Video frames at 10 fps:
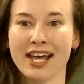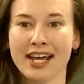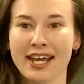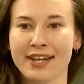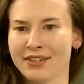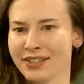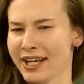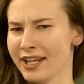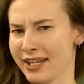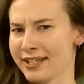it looks
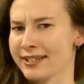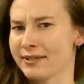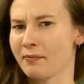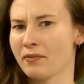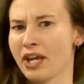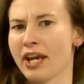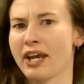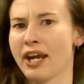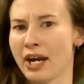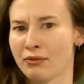like this
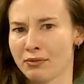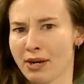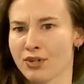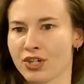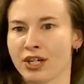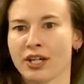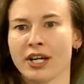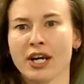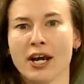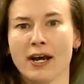at room temperature.
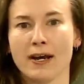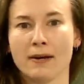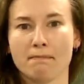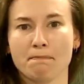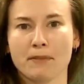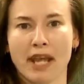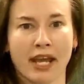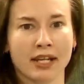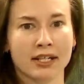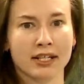
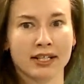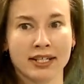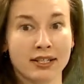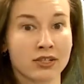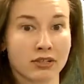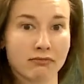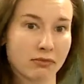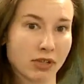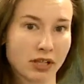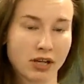And this is
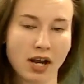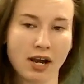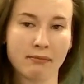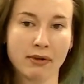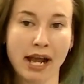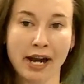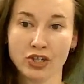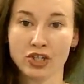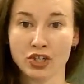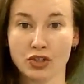actually
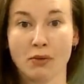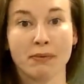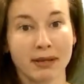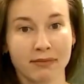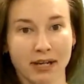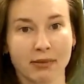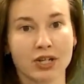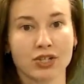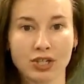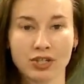just due to beam
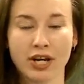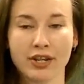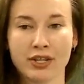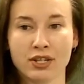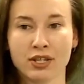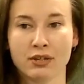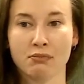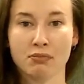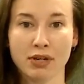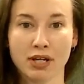damage. It's not the
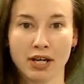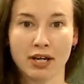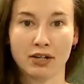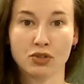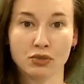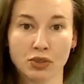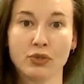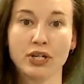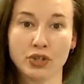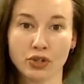true
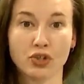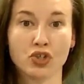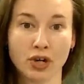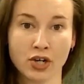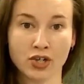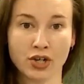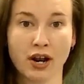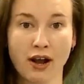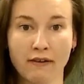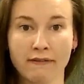internal structure
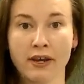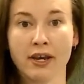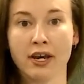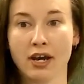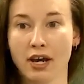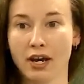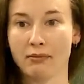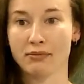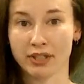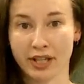of
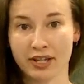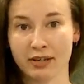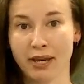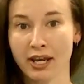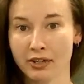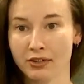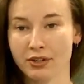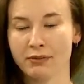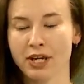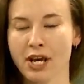the lithium anode.
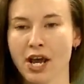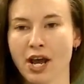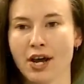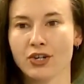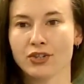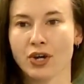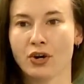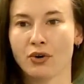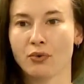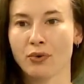
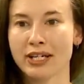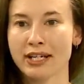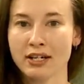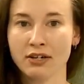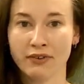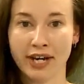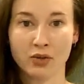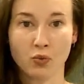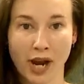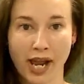So we needed to find a
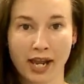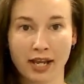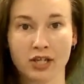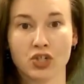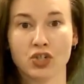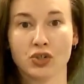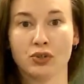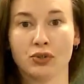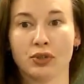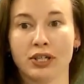way to